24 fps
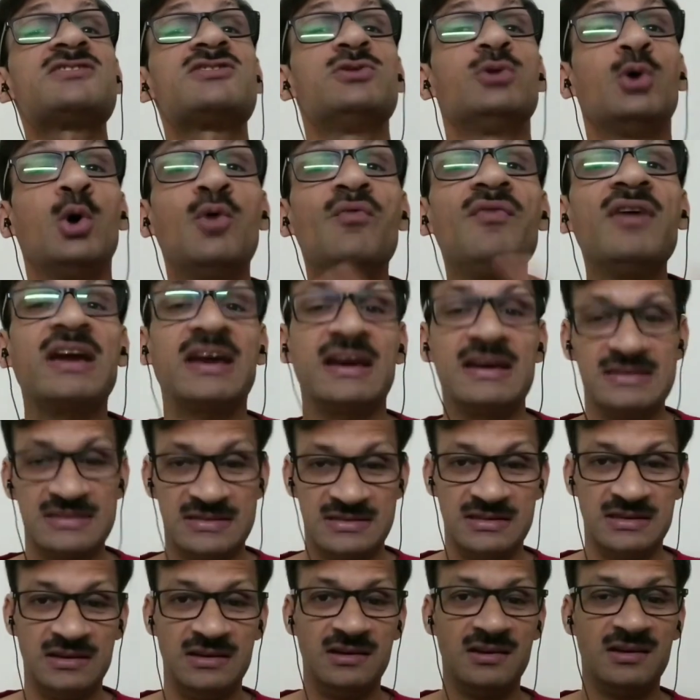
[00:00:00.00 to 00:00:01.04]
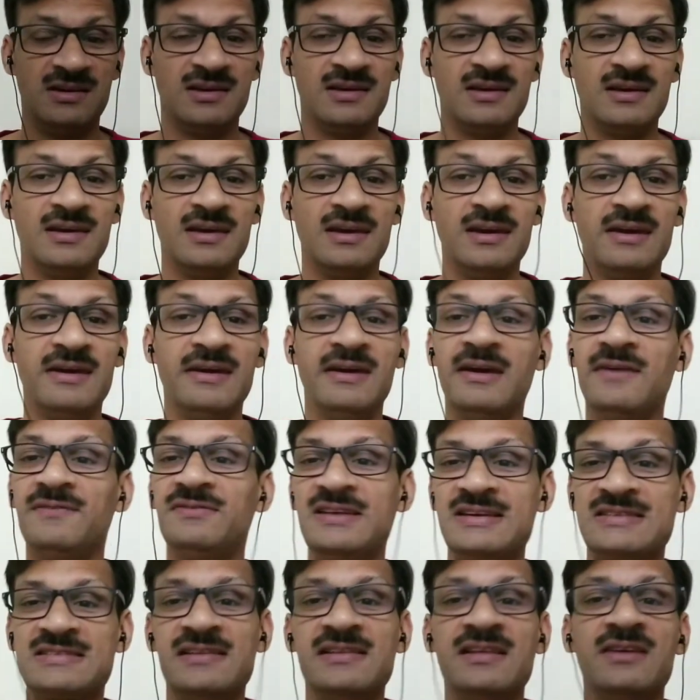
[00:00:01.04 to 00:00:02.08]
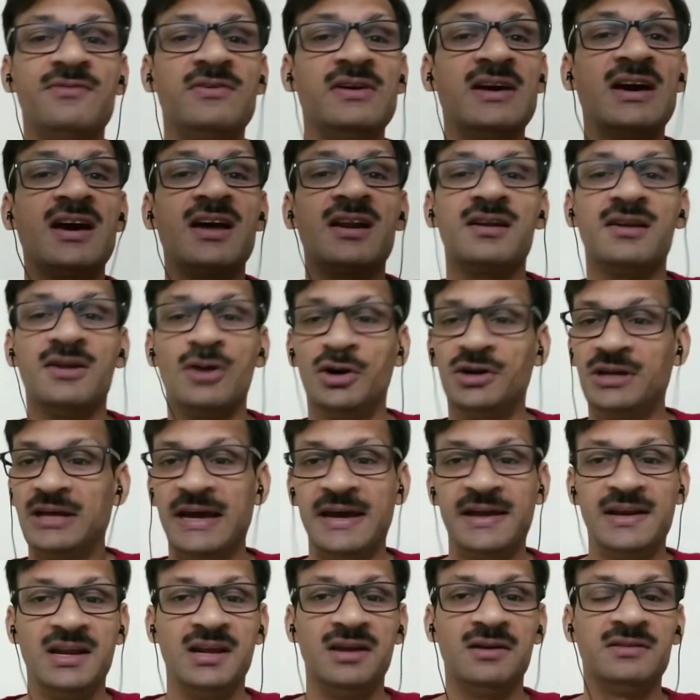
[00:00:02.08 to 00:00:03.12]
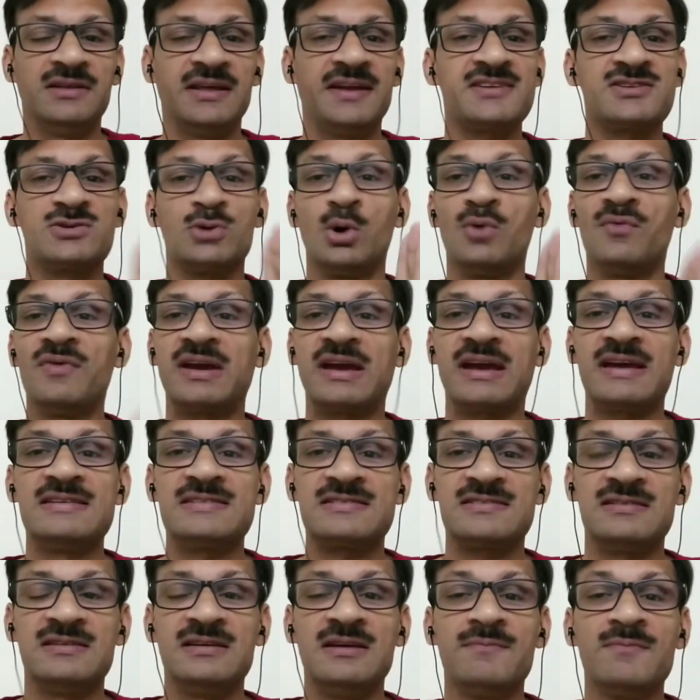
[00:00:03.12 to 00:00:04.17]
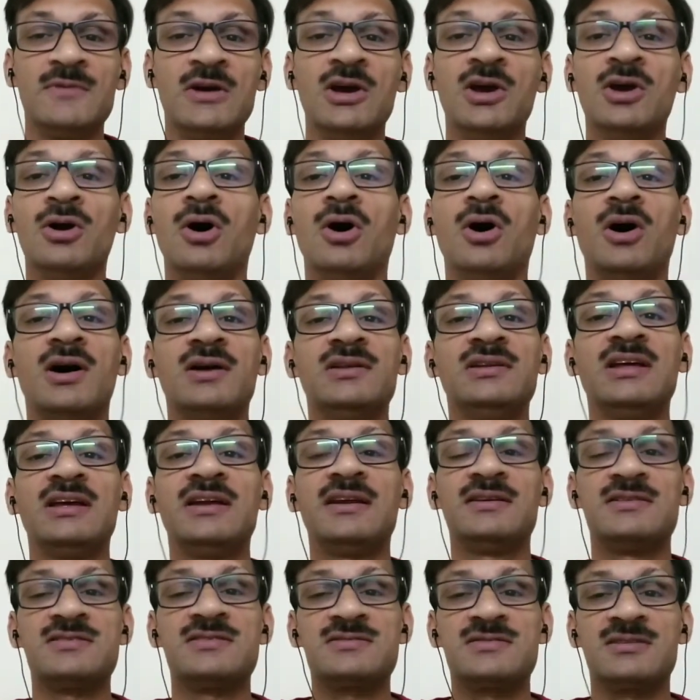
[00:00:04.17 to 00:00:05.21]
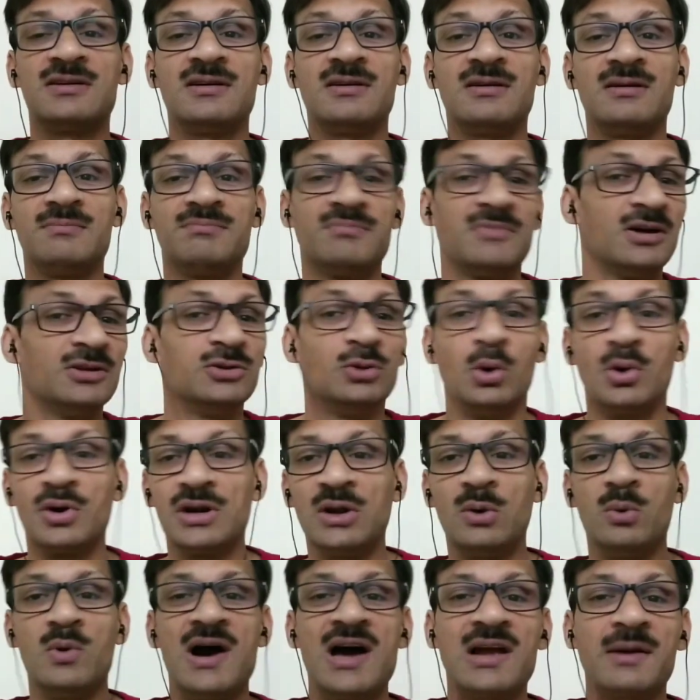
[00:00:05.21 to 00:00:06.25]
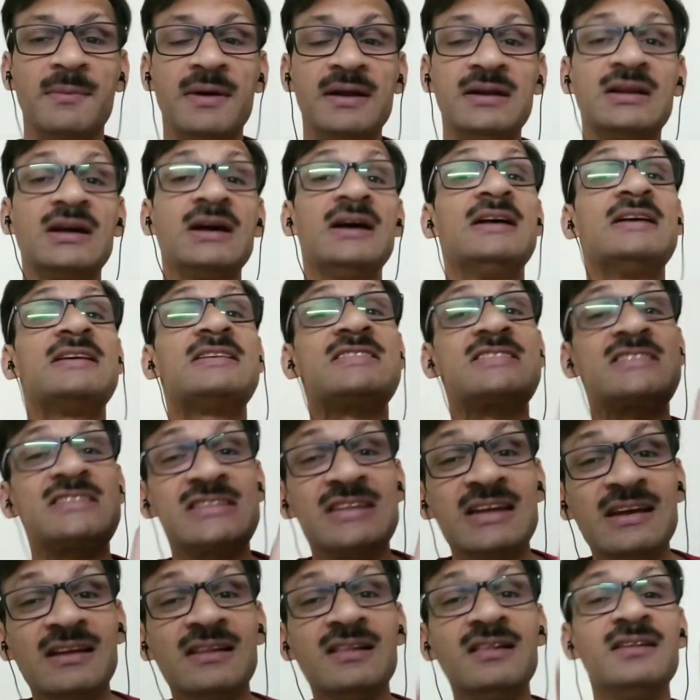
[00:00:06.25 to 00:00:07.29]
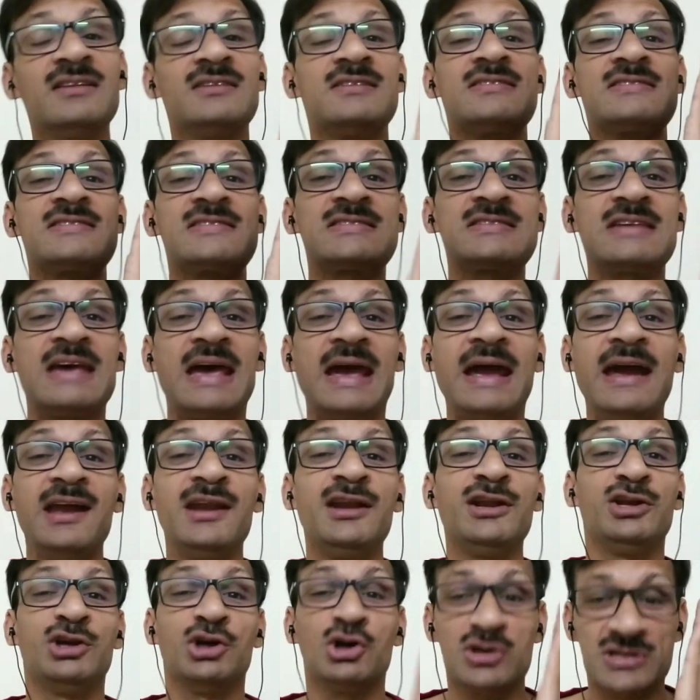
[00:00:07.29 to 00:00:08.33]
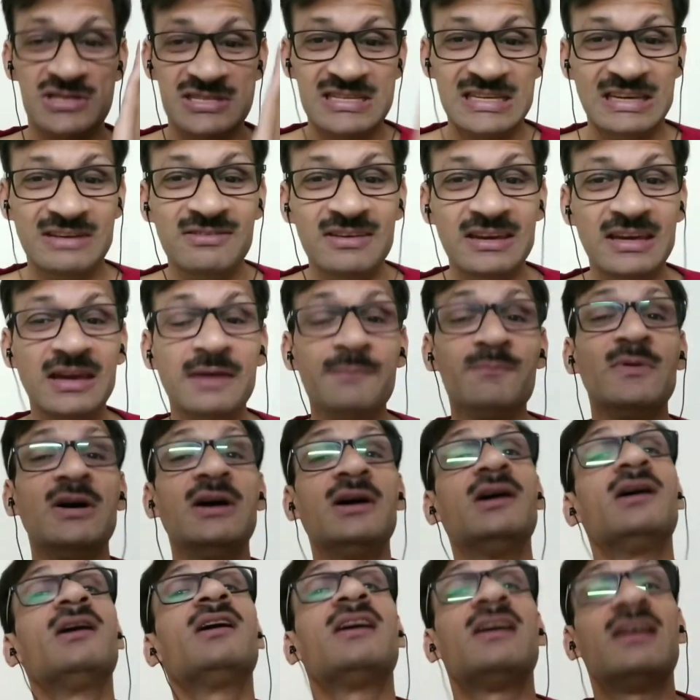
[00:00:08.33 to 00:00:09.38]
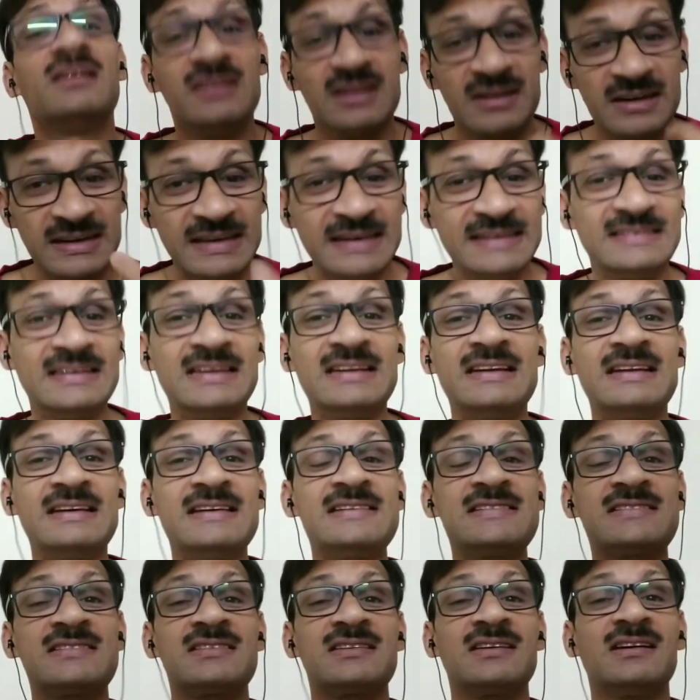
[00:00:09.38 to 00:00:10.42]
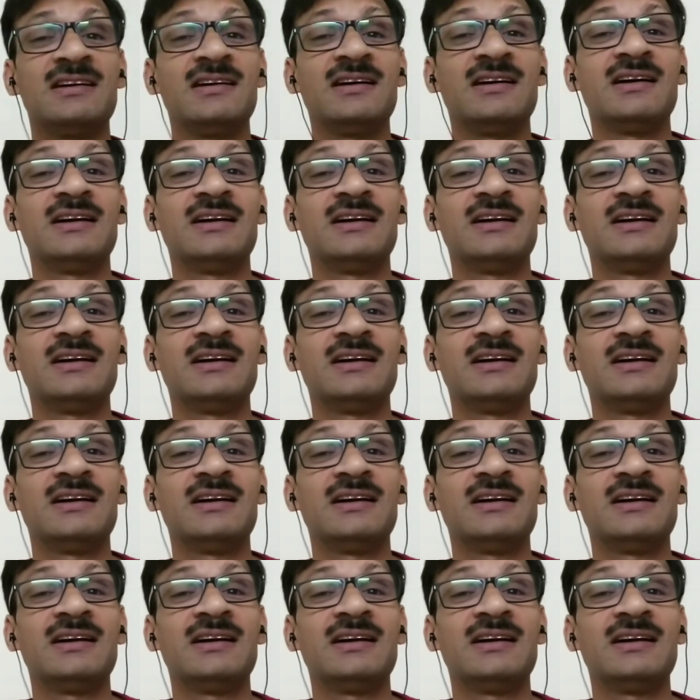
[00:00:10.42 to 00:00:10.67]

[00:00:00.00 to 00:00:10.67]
is no vacancy, if they say that we are not hiring, there is no vacancy, or there is no requirement, still send your CV. The reason is,